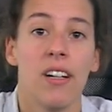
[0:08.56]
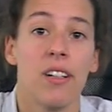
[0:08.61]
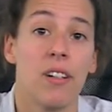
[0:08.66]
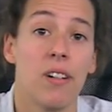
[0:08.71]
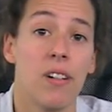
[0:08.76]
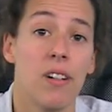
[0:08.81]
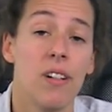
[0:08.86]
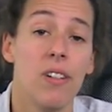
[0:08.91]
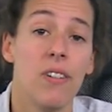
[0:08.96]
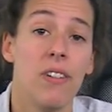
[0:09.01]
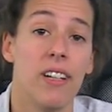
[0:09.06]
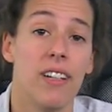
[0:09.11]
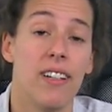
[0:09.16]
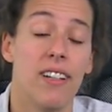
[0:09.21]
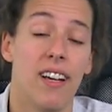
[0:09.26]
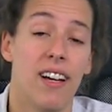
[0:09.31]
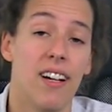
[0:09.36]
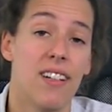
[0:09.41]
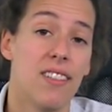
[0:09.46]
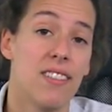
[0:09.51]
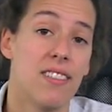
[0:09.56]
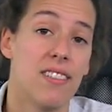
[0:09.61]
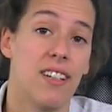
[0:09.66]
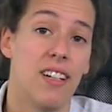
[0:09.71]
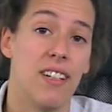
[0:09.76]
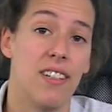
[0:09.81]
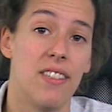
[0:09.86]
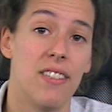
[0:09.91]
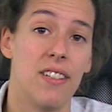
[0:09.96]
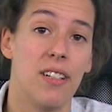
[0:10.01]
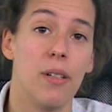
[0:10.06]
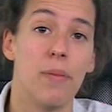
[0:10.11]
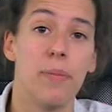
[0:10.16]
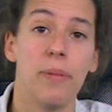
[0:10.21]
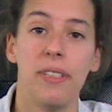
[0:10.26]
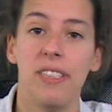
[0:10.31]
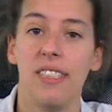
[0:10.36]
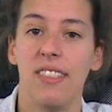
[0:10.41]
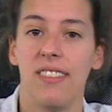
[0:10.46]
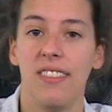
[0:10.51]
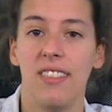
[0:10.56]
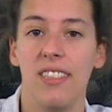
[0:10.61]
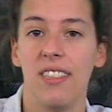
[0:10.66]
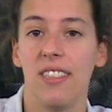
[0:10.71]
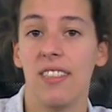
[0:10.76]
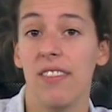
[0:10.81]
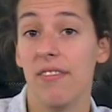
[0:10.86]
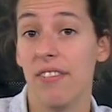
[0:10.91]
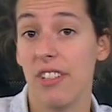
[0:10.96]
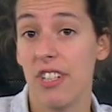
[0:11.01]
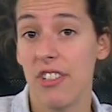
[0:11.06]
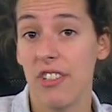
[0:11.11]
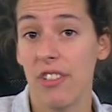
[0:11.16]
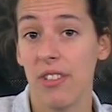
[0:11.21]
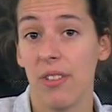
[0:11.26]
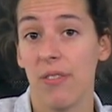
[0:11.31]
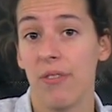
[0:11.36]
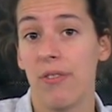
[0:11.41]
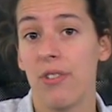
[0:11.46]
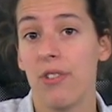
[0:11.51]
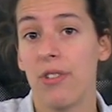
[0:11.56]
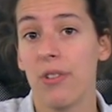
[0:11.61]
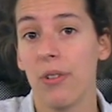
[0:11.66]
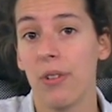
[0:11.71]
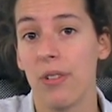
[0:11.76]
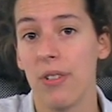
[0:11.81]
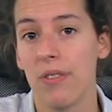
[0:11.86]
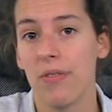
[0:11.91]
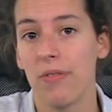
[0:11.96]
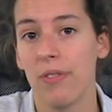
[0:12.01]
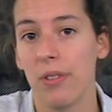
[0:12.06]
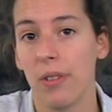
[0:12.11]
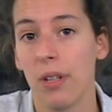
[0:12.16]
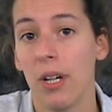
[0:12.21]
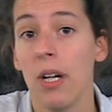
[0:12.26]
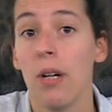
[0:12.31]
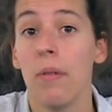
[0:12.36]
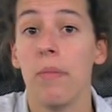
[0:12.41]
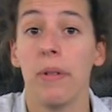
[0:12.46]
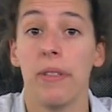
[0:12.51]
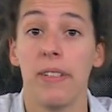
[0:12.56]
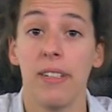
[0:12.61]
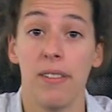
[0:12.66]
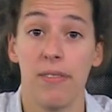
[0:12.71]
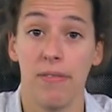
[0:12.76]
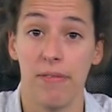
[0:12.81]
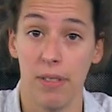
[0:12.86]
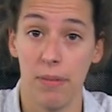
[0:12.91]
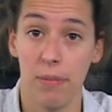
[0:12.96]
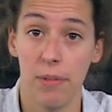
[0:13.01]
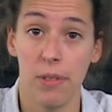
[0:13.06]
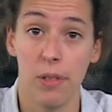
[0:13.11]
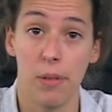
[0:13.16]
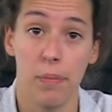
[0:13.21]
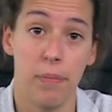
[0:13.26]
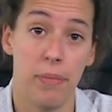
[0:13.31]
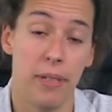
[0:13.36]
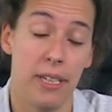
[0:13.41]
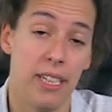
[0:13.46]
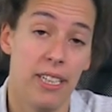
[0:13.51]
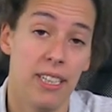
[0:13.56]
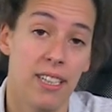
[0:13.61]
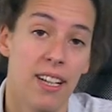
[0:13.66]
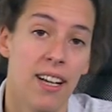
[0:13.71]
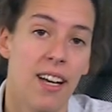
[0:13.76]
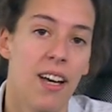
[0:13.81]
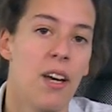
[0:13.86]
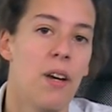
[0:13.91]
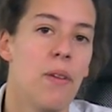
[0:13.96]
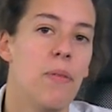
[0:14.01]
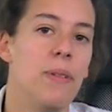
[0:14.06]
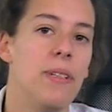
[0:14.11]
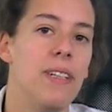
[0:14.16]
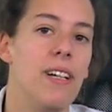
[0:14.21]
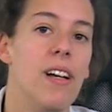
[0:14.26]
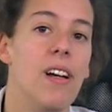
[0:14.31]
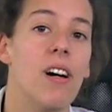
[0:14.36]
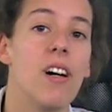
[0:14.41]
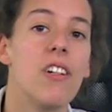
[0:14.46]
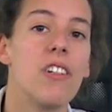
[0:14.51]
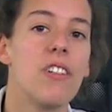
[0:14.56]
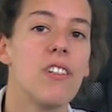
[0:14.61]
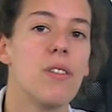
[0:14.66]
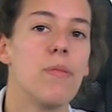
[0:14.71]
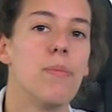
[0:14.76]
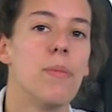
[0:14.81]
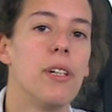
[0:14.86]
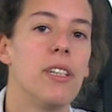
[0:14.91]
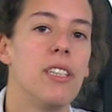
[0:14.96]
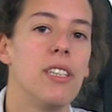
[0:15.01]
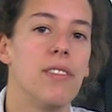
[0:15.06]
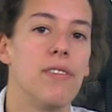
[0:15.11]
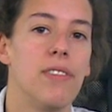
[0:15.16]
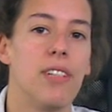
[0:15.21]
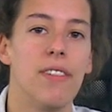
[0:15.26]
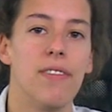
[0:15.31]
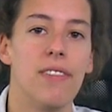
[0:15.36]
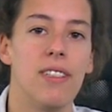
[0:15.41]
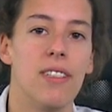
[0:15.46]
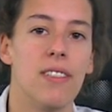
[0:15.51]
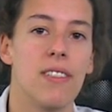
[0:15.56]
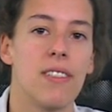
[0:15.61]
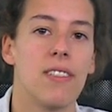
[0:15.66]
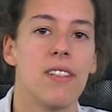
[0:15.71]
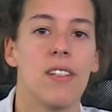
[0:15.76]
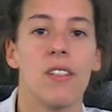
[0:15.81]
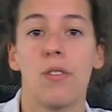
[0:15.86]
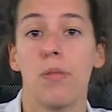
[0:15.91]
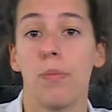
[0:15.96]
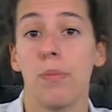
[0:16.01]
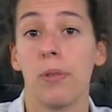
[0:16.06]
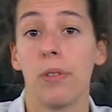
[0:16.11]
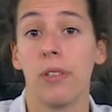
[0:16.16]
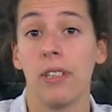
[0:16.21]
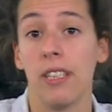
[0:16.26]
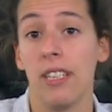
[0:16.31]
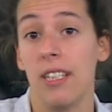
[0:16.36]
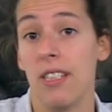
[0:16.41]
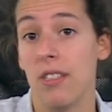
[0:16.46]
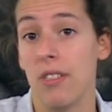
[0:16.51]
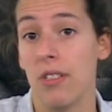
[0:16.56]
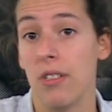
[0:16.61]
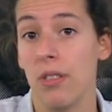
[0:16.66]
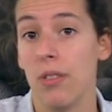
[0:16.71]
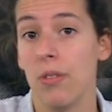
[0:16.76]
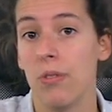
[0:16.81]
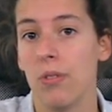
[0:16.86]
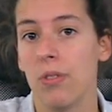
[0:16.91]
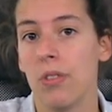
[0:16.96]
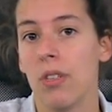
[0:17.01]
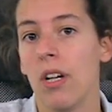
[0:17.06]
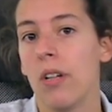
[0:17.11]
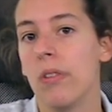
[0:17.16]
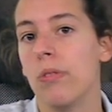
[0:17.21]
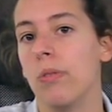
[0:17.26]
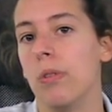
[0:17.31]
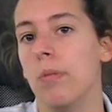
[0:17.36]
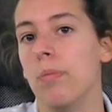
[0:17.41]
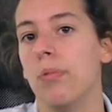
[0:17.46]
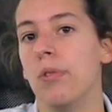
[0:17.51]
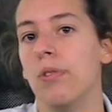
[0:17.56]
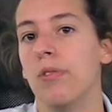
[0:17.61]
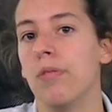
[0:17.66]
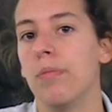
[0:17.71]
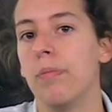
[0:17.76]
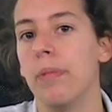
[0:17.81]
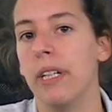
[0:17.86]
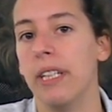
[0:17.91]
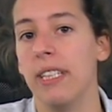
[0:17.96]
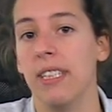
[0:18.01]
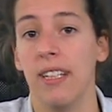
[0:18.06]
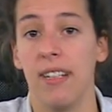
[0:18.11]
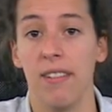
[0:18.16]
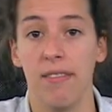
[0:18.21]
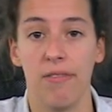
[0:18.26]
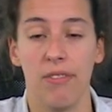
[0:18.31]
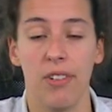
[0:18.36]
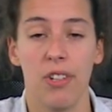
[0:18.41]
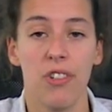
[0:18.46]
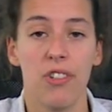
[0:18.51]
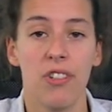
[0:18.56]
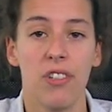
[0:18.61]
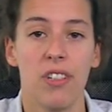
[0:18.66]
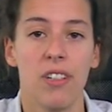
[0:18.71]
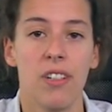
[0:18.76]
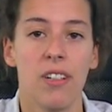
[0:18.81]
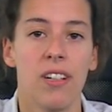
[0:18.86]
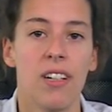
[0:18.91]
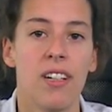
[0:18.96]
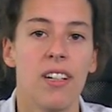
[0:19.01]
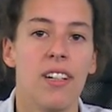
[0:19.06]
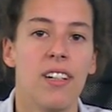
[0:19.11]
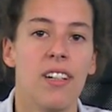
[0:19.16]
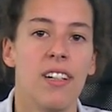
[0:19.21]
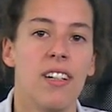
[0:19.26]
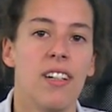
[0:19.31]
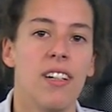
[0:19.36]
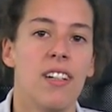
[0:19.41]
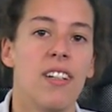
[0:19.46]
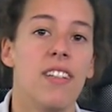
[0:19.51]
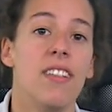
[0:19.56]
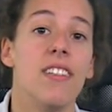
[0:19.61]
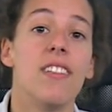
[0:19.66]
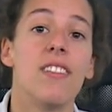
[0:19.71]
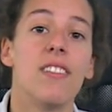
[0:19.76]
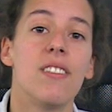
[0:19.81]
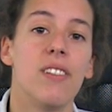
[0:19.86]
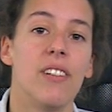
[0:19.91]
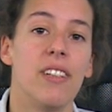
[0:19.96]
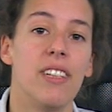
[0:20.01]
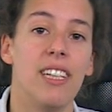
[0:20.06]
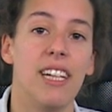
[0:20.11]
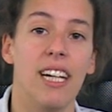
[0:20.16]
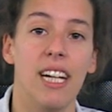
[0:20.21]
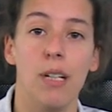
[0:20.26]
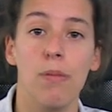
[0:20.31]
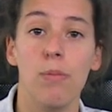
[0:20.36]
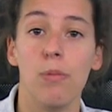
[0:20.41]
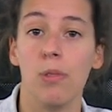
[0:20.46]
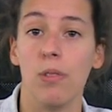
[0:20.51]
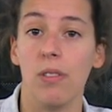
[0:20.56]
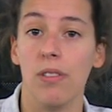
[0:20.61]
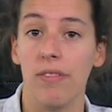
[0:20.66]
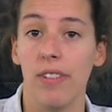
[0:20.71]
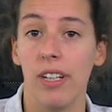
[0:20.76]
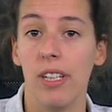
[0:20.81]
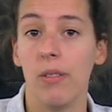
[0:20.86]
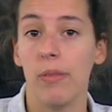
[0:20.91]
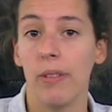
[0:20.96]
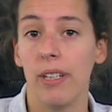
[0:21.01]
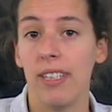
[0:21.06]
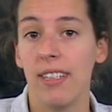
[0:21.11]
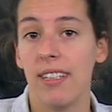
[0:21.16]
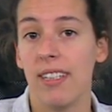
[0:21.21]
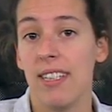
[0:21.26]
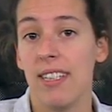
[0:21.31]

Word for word: conclude that exercise therapy is the intervention of choice for patellofemoral pain, with the largest body of evidence supporting its use to improve pain and function, this study aimed to evaluate